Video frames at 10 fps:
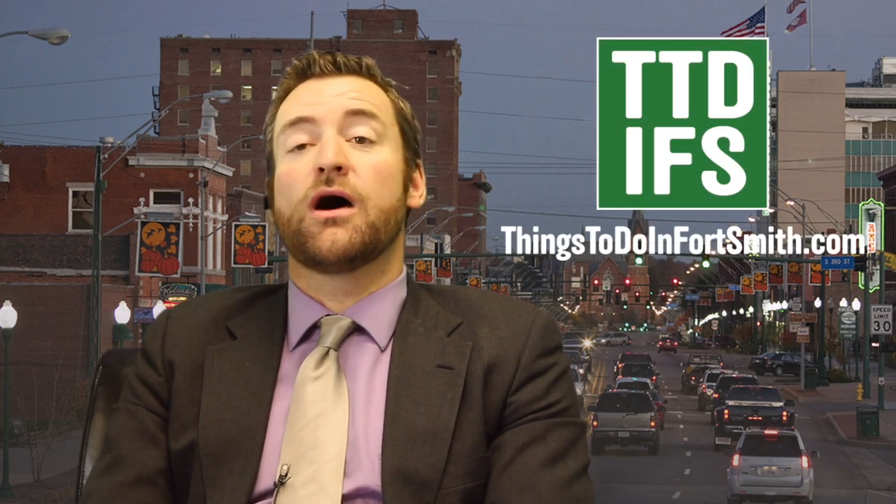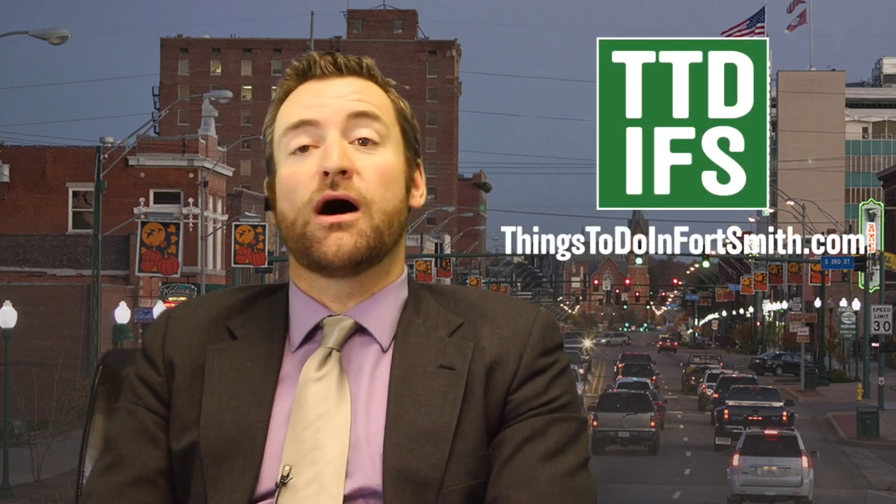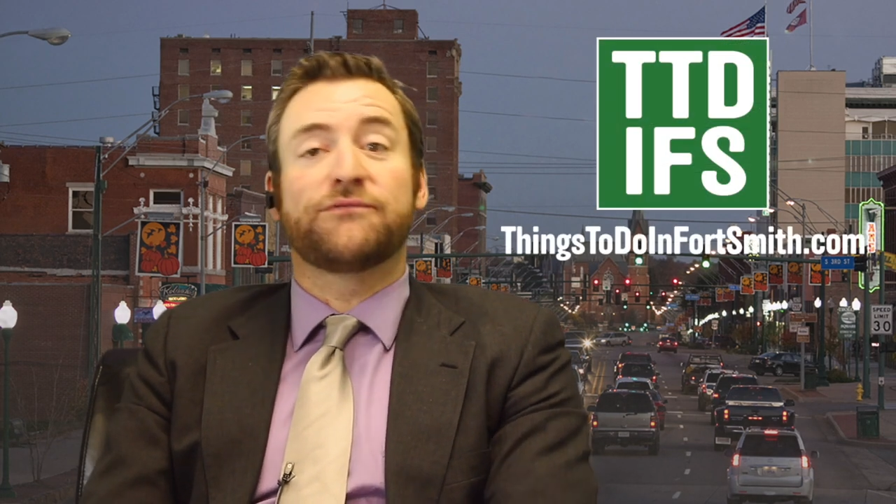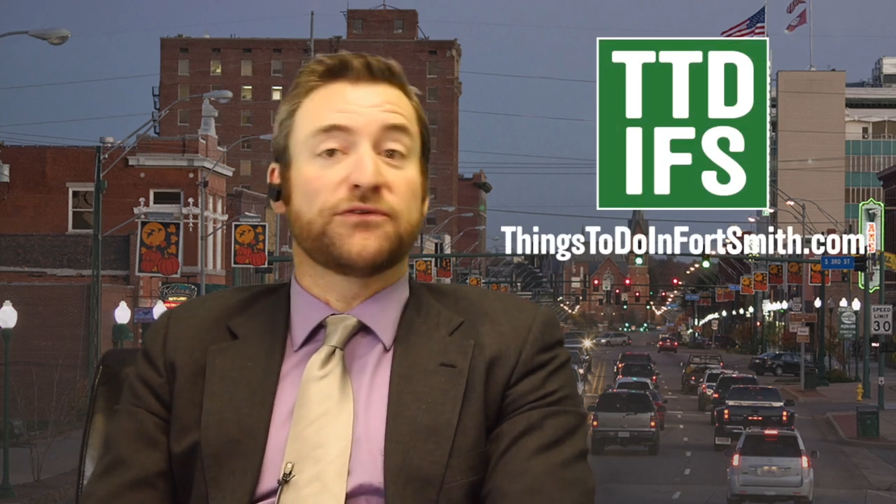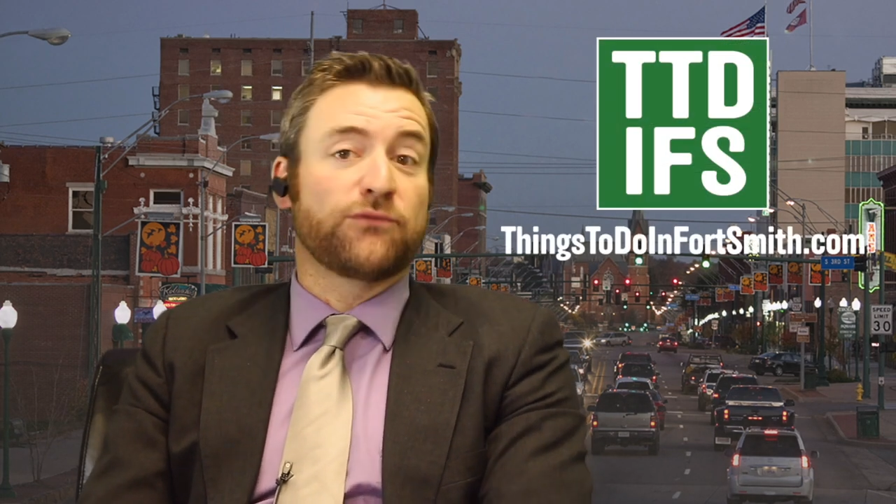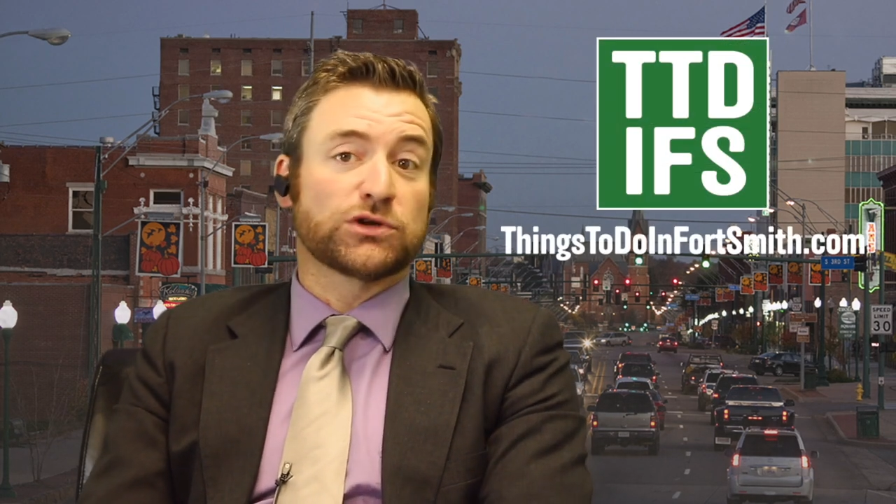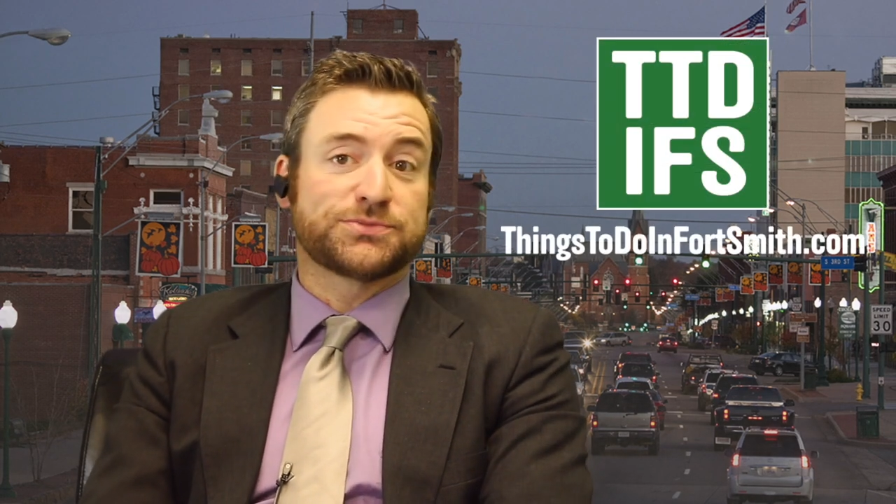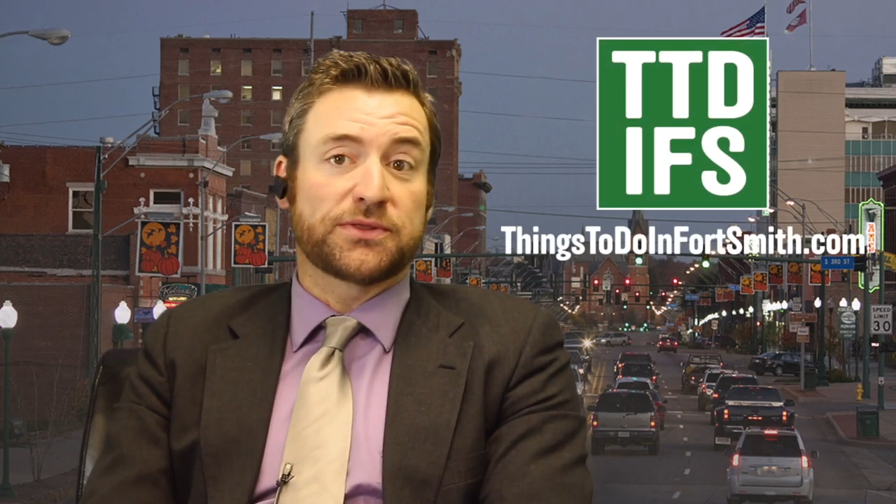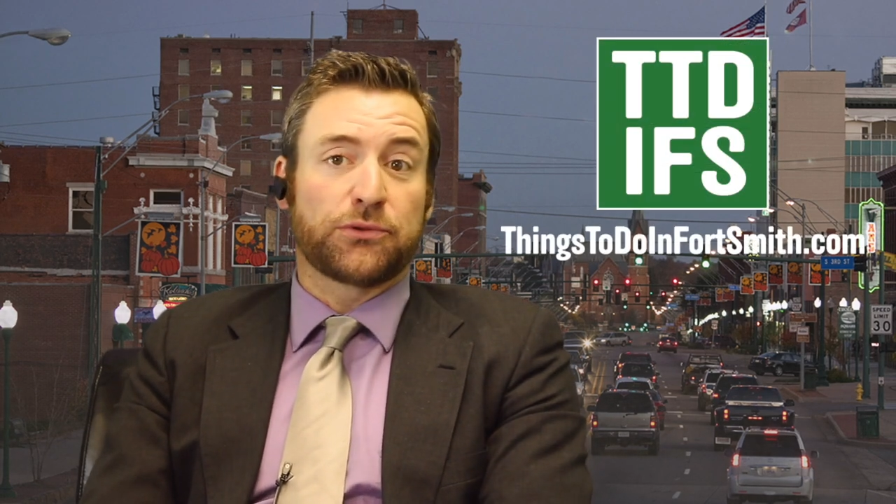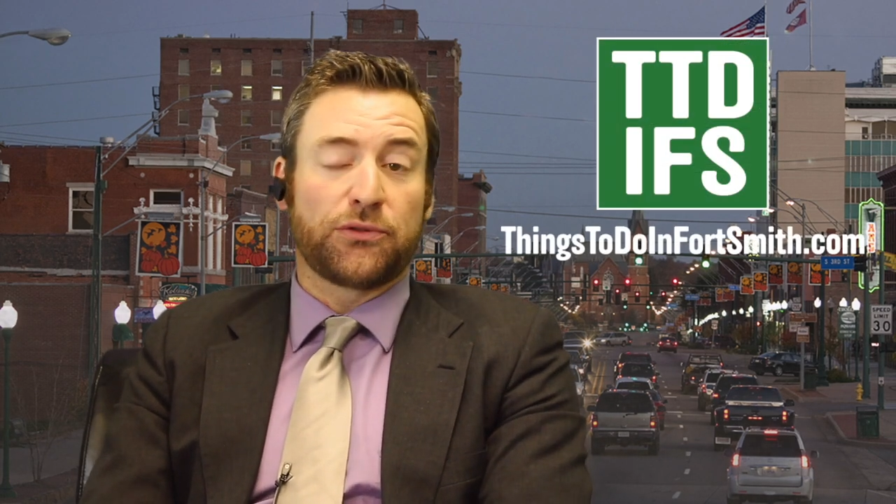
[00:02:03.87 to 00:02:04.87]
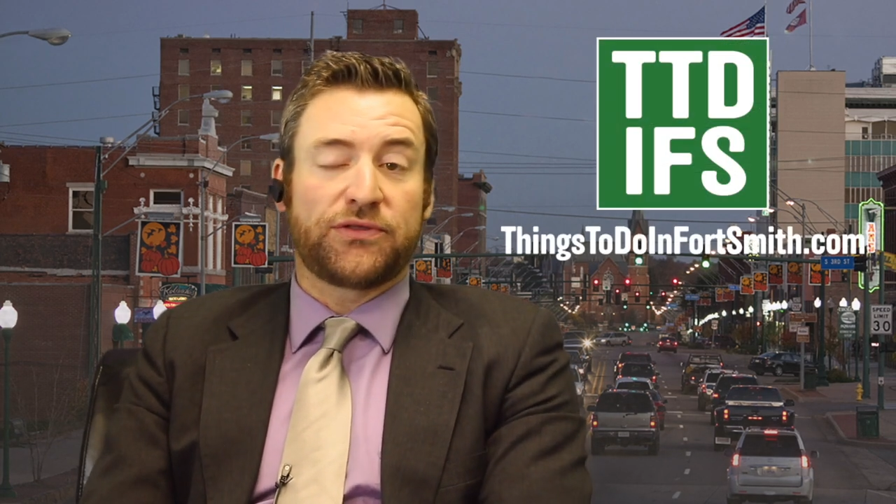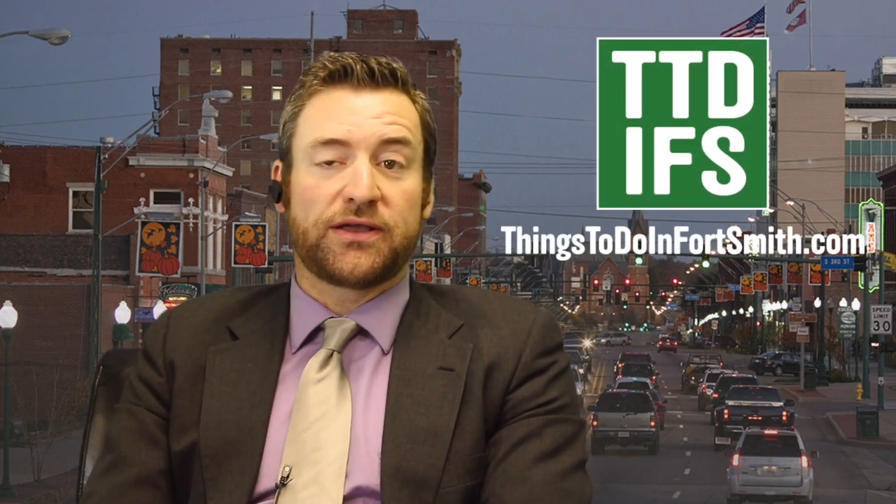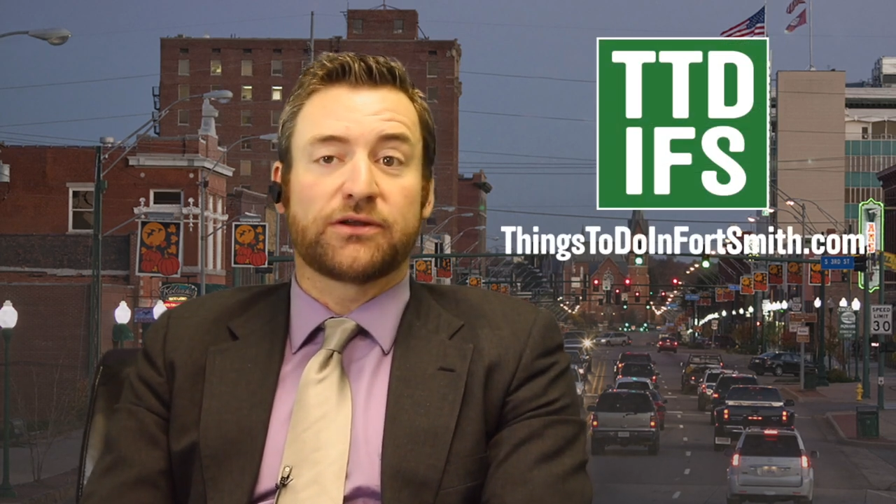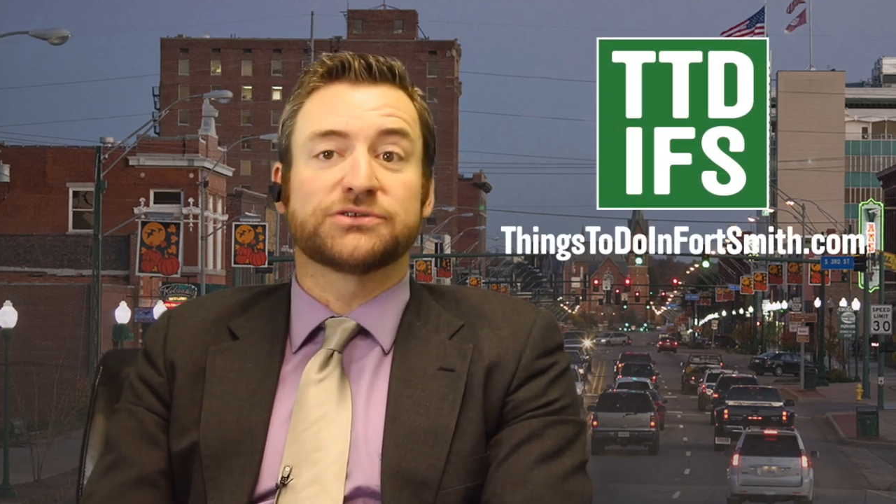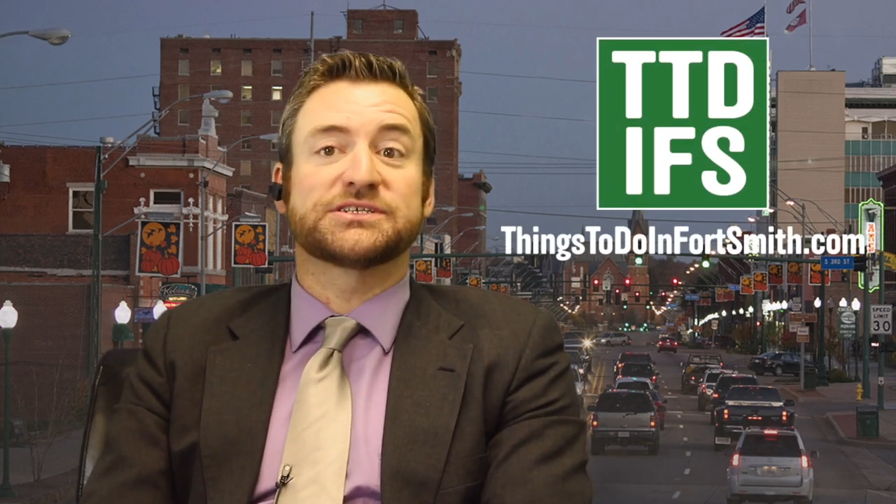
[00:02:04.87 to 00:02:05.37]
of the Fort Smith Little
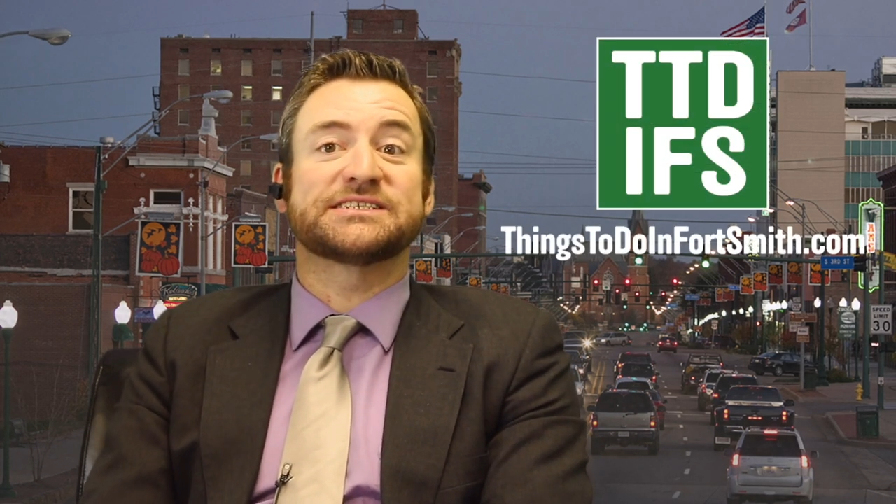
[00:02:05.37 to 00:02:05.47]
Theater's